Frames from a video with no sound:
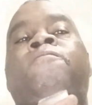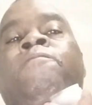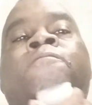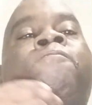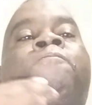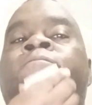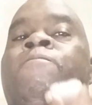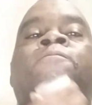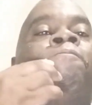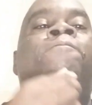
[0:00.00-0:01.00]
which is good, and
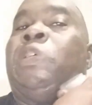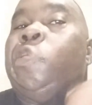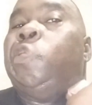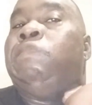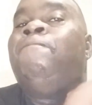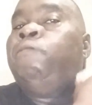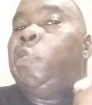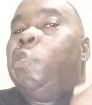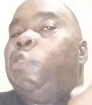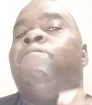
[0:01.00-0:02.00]
that's again what you
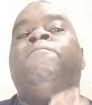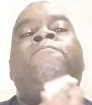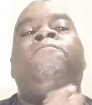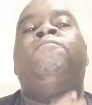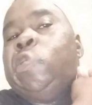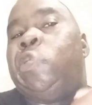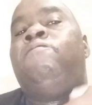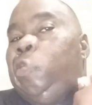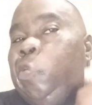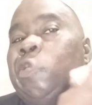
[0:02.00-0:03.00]
want to accomplish.
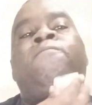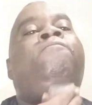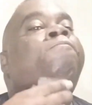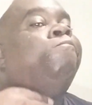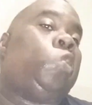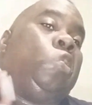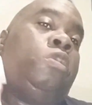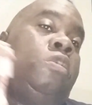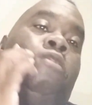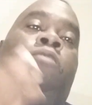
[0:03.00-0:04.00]
But the rose
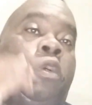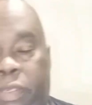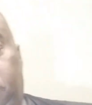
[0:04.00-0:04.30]
water helps